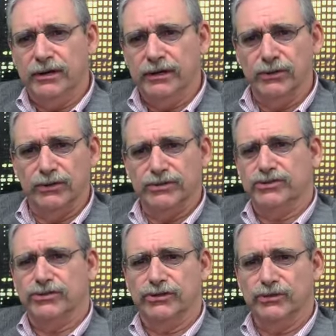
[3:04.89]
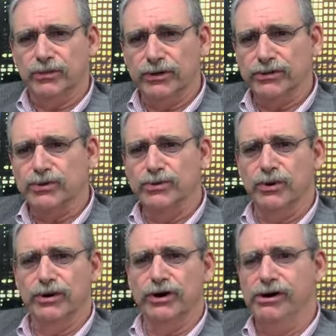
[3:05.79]
You know, construction workers who
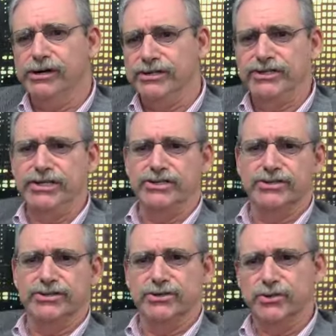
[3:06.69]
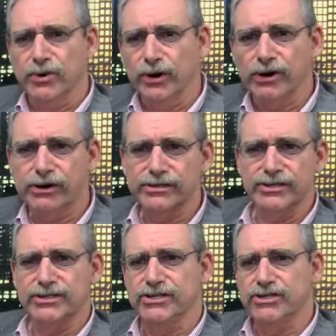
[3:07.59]
work hard and teachers who work hard to
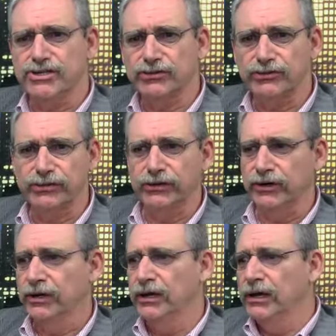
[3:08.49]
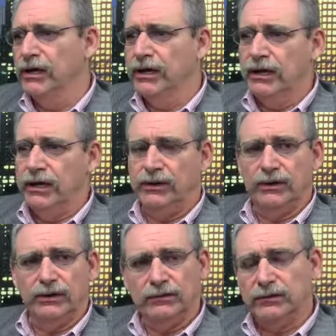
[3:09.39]
teach children and,
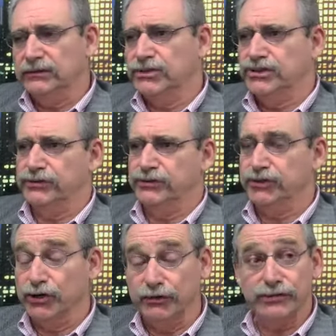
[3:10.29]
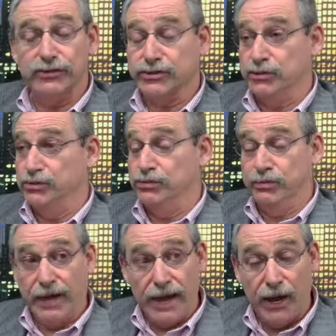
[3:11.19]
civil servants who
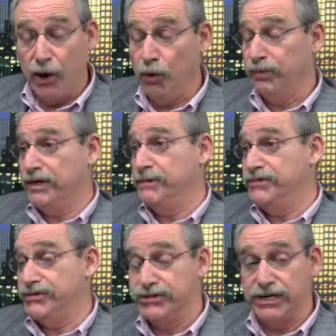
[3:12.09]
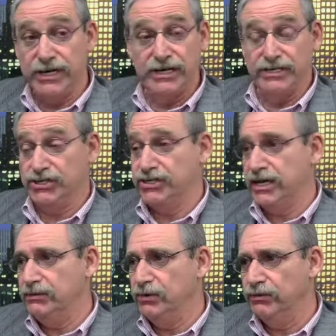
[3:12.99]
help keep the city and the
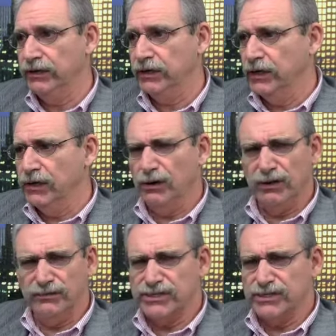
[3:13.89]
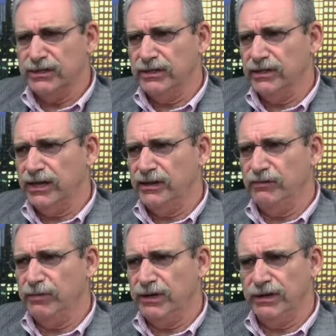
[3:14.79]
state moving, all of a sudden
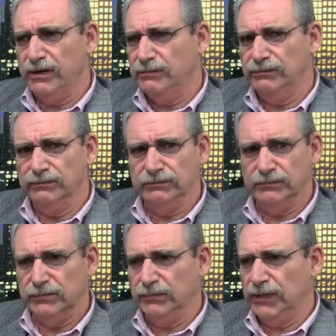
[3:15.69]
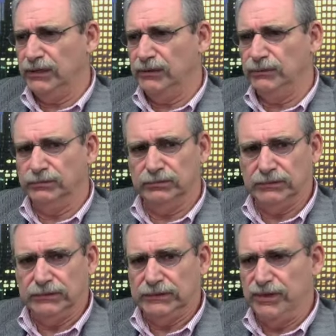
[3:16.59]
they've become,
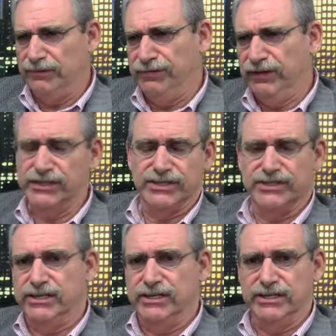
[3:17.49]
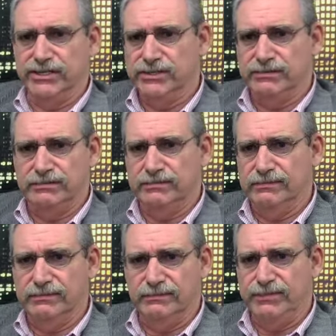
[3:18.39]
the villains in this
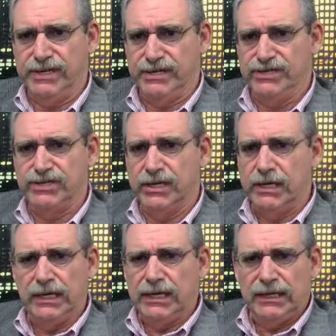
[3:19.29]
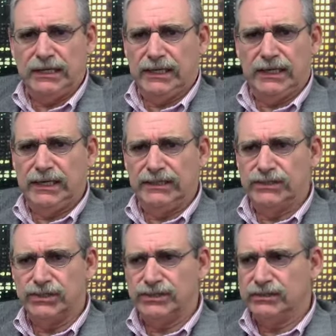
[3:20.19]
piece. And I
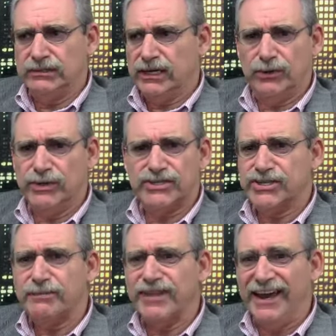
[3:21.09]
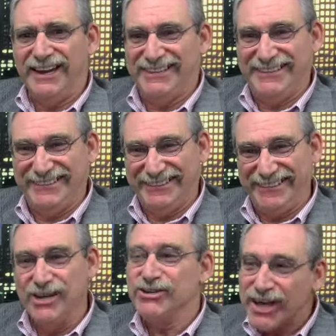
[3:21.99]
don't accept that.
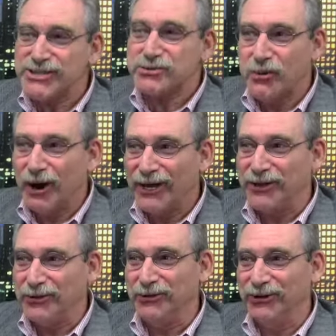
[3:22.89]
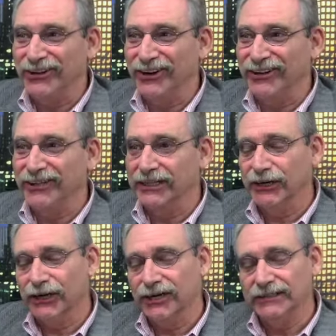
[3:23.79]
So that's why union
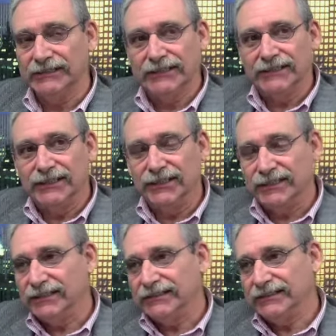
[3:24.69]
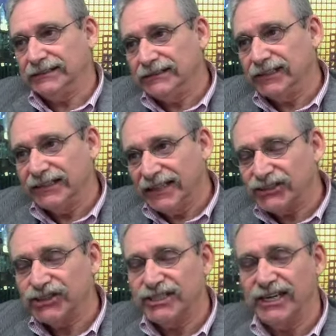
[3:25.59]
on not
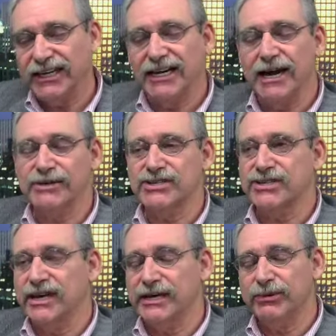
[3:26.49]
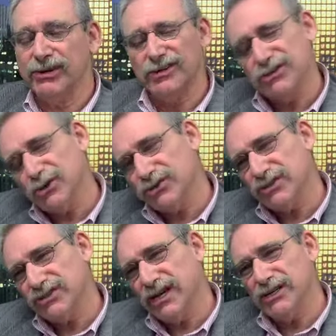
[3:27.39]
just an economic side, but on a social
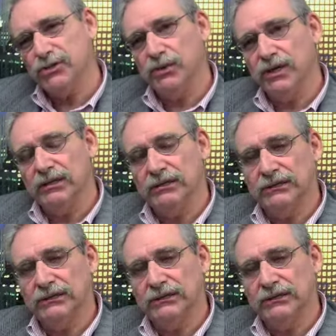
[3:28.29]
side as well.